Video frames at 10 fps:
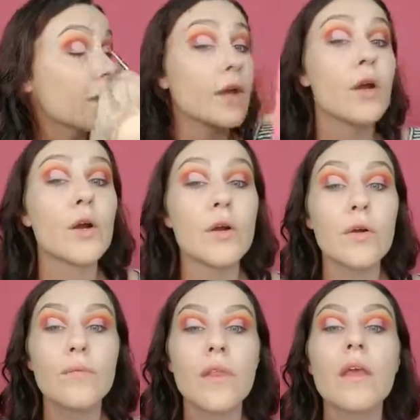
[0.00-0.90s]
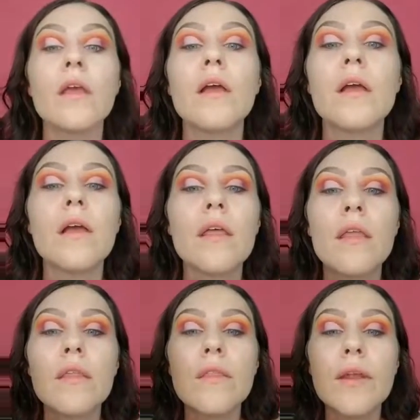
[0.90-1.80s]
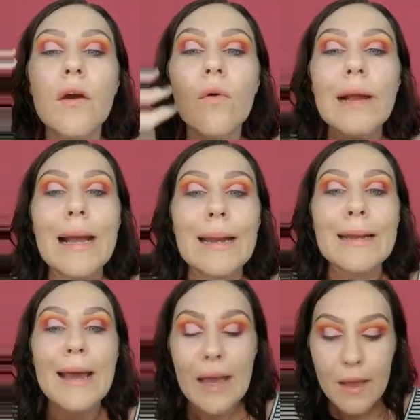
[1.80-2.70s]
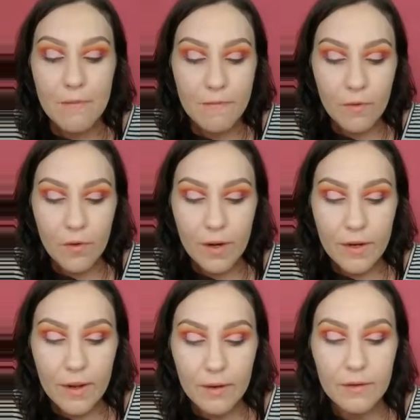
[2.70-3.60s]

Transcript: like, girl, they don't got time for it, not